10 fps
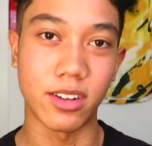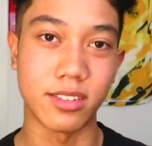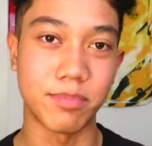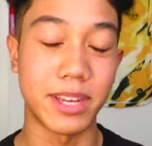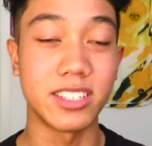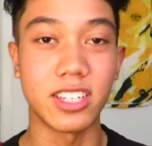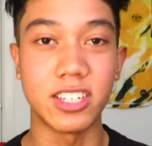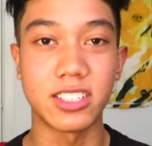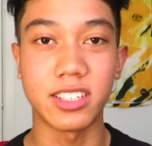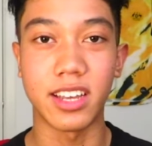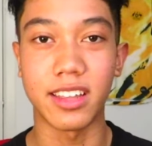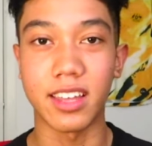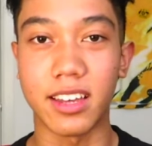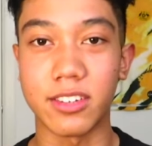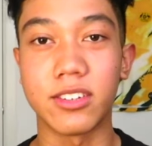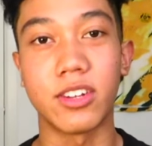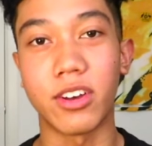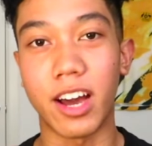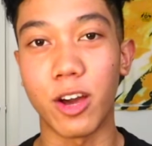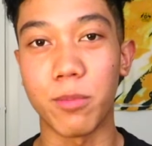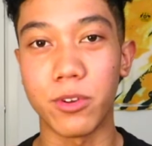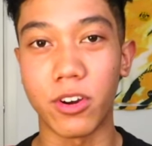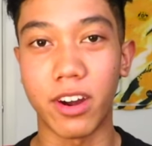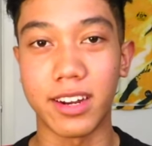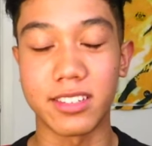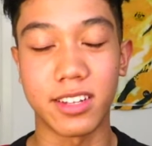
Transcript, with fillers: a message saying that you know I hope you're alright it's